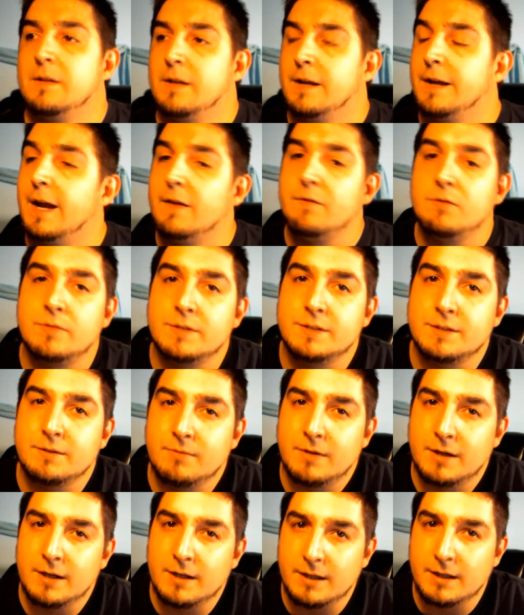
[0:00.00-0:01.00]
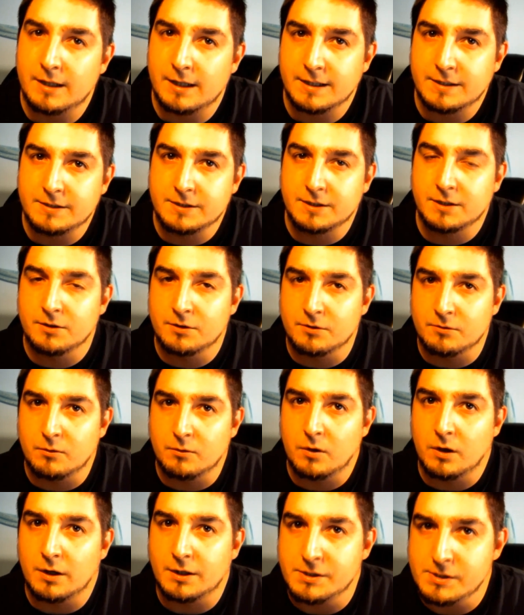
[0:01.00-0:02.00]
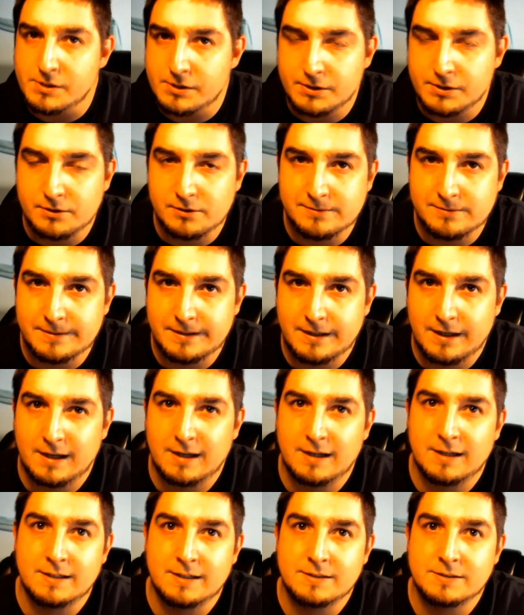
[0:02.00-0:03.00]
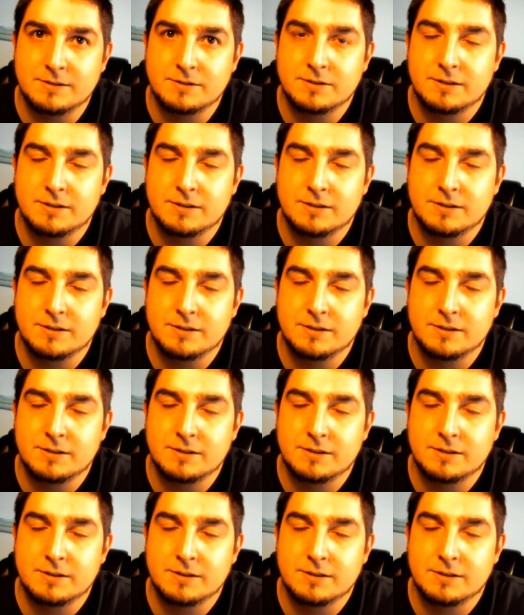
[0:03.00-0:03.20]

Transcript: Every once in a while I like to go on YouTube and